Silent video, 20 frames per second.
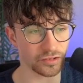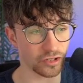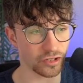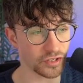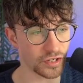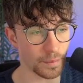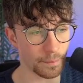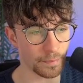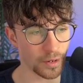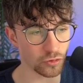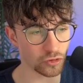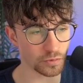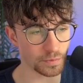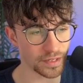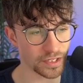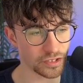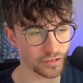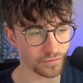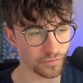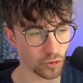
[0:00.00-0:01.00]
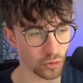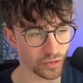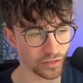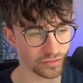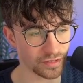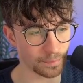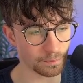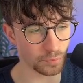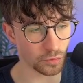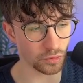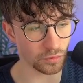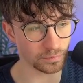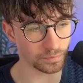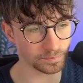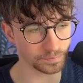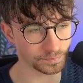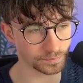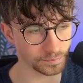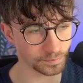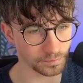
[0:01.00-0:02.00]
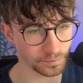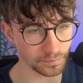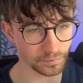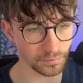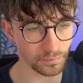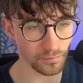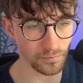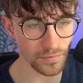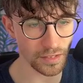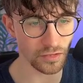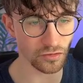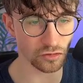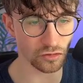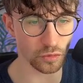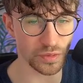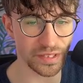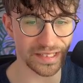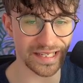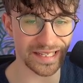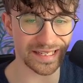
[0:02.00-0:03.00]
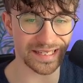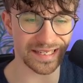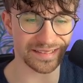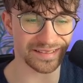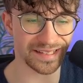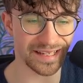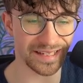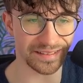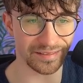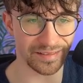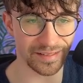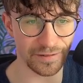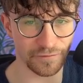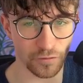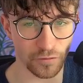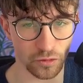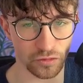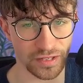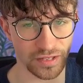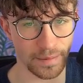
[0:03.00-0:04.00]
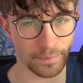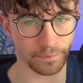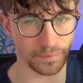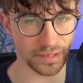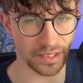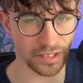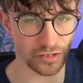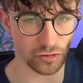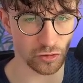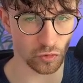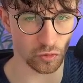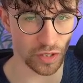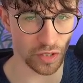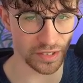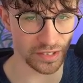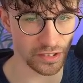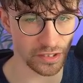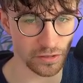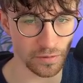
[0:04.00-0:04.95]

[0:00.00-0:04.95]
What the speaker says: an about page, for example. So we can get a default template right here.